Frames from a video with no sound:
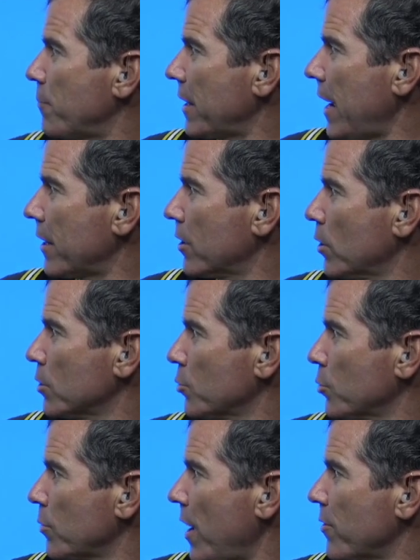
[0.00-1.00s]
big agriculture
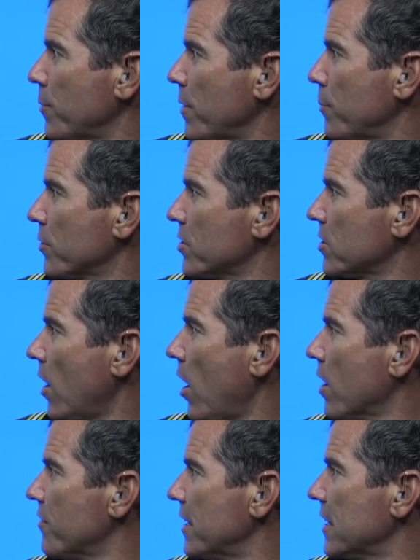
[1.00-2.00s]
would rather people
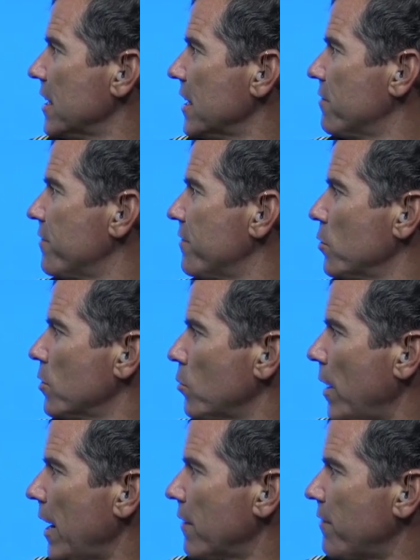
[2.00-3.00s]
starve than give food
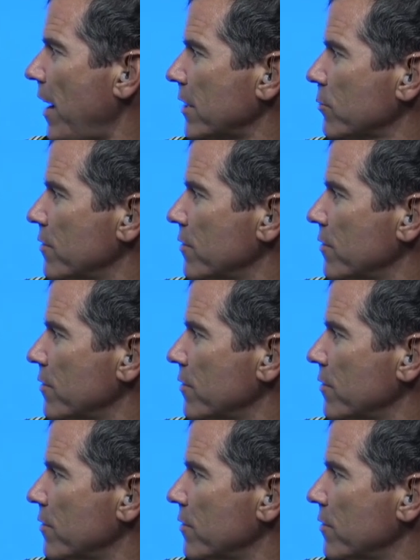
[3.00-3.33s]
away. Factory